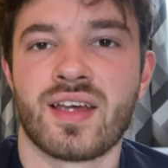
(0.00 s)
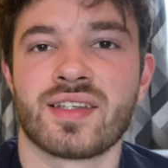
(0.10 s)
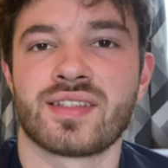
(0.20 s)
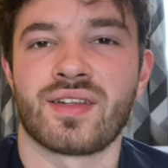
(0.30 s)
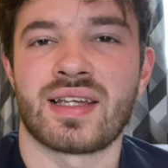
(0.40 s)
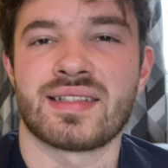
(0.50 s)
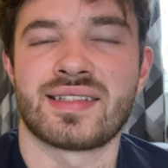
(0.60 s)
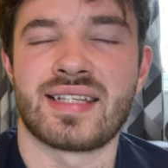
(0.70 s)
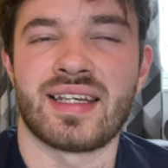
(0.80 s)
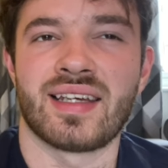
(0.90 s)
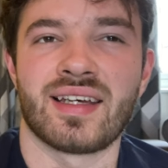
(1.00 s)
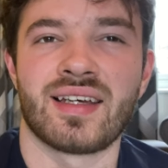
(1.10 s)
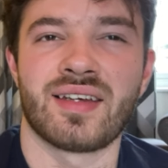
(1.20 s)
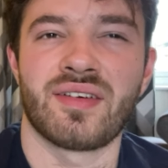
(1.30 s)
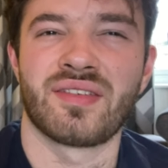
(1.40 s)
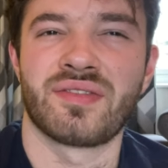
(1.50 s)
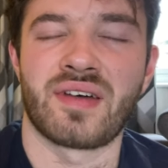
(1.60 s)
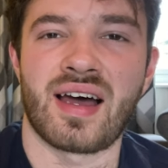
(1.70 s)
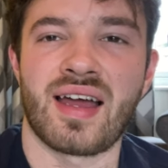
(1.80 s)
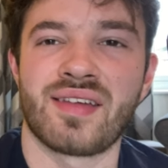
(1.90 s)
So that's tier
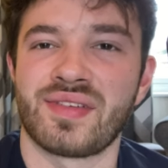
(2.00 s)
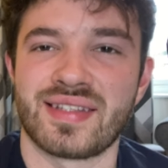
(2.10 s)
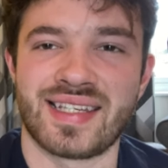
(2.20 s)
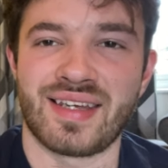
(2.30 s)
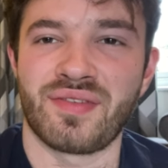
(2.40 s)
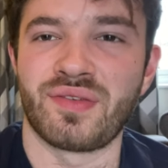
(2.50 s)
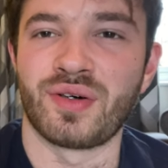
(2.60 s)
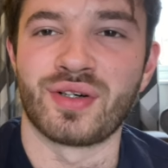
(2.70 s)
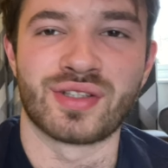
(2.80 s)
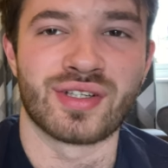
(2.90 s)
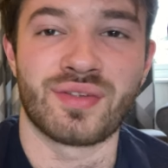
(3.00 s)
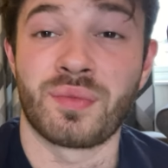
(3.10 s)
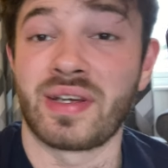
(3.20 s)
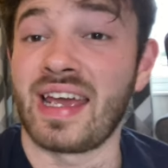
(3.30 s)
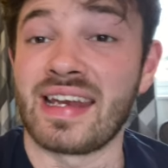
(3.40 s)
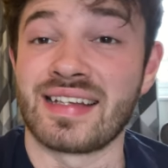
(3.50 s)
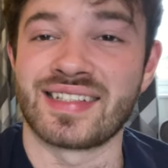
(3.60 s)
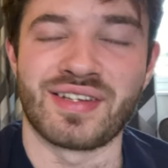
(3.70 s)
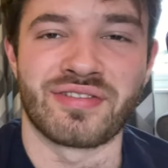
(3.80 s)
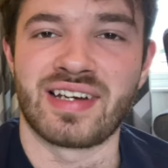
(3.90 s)
5 and tier 4 done. We're getting
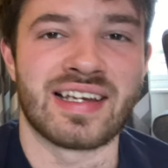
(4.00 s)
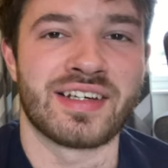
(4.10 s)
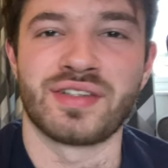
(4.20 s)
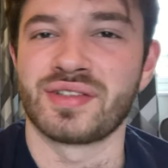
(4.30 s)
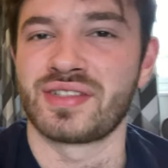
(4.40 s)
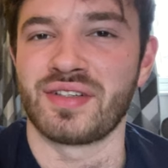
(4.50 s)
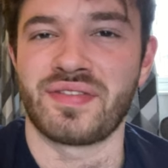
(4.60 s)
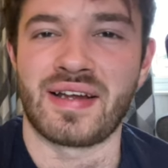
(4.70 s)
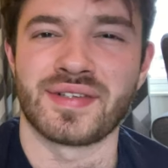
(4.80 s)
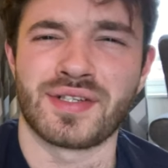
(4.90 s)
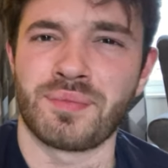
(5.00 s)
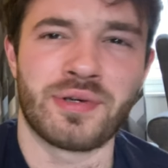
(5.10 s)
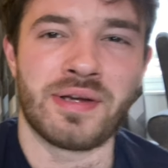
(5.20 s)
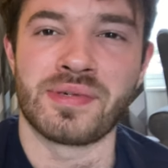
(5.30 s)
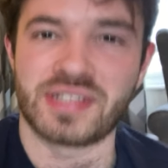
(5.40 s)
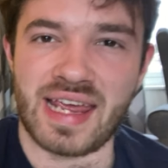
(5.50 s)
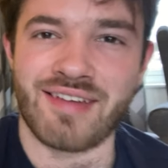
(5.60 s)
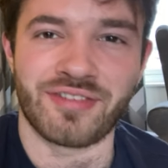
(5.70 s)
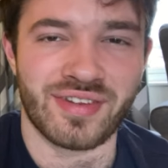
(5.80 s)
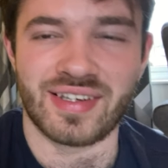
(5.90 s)
into the really cool stuff now, so pretty much
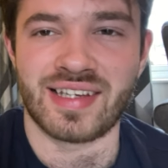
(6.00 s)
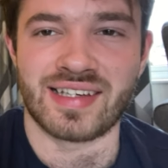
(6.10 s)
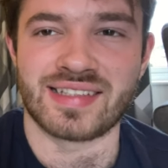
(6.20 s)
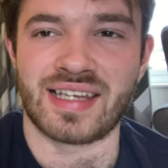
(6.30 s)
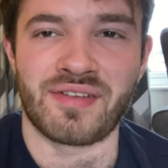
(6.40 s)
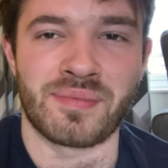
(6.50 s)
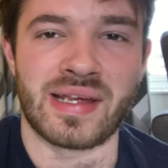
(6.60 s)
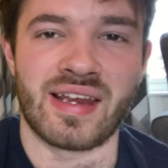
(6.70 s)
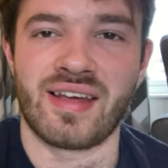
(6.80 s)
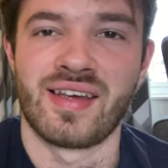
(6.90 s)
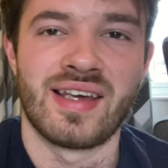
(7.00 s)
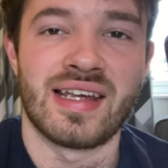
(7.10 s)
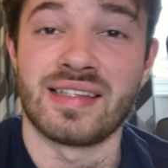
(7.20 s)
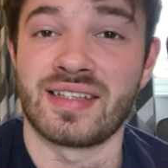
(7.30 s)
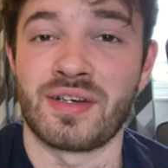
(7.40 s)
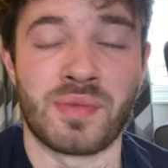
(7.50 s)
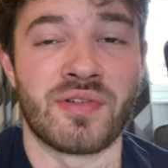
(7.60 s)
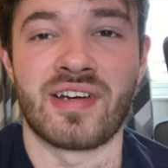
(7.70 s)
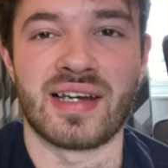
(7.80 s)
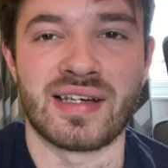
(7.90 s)
everything you're going to see from here is going to be
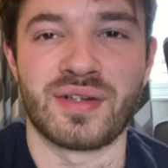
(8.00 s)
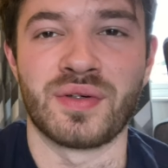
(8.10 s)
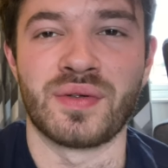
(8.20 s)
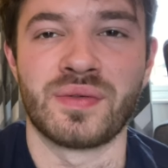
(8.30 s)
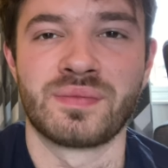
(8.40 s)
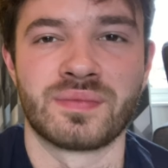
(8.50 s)
really cool.